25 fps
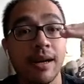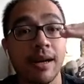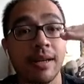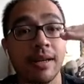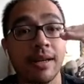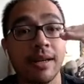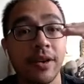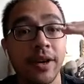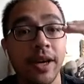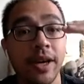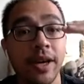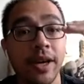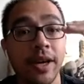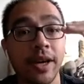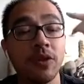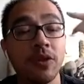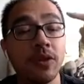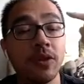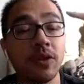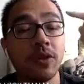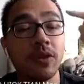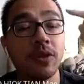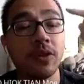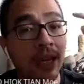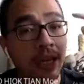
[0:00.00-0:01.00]
Okay,
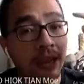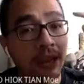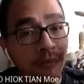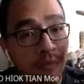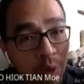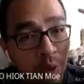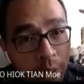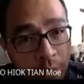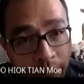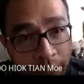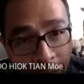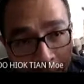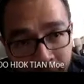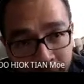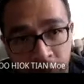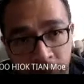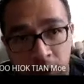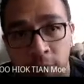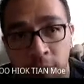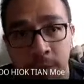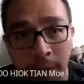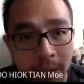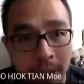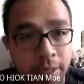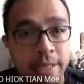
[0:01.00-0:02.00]
so it will
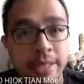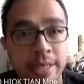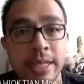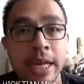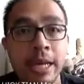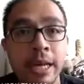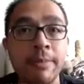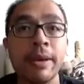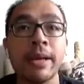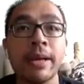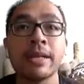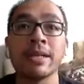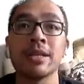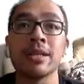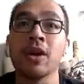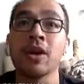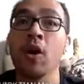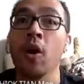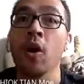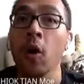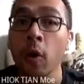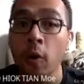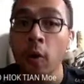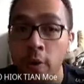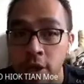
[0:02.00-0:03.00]
never be the same as the
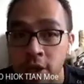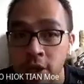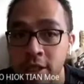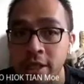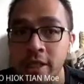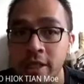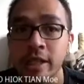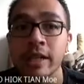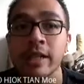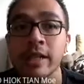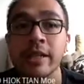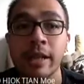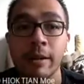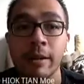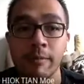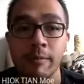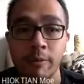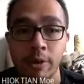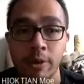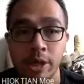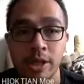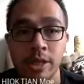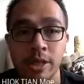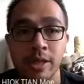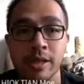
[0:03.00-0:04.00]
original
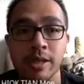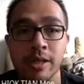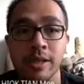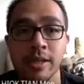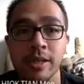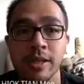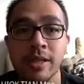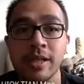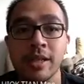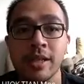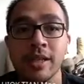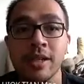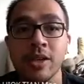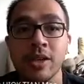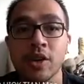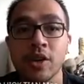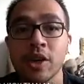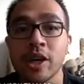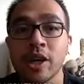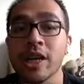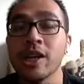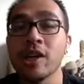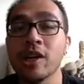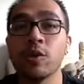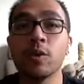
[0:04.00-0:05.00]
temperature.
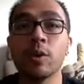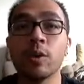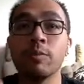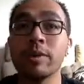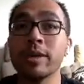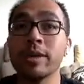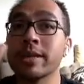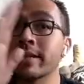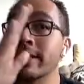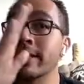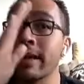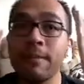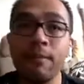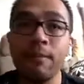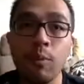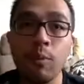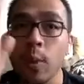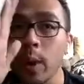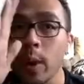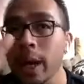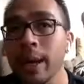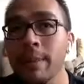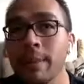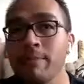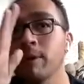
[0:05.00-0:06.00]
Okay, it will be
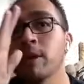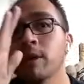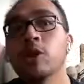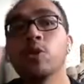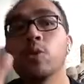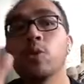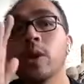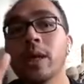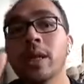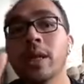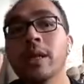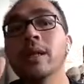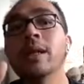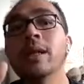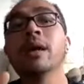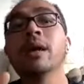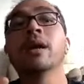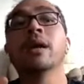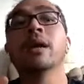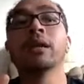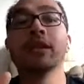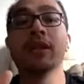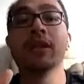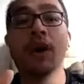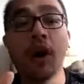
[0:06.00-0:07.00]
somewhere between
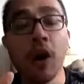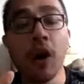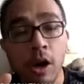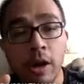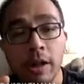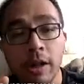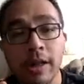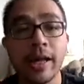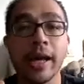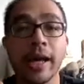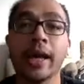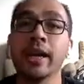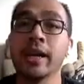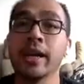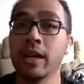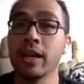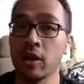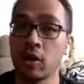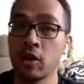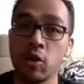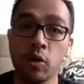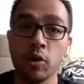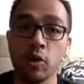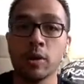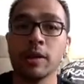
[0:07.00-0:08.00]
the hot and the
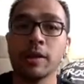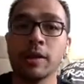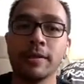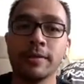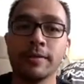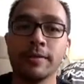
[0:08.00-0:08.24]
cold.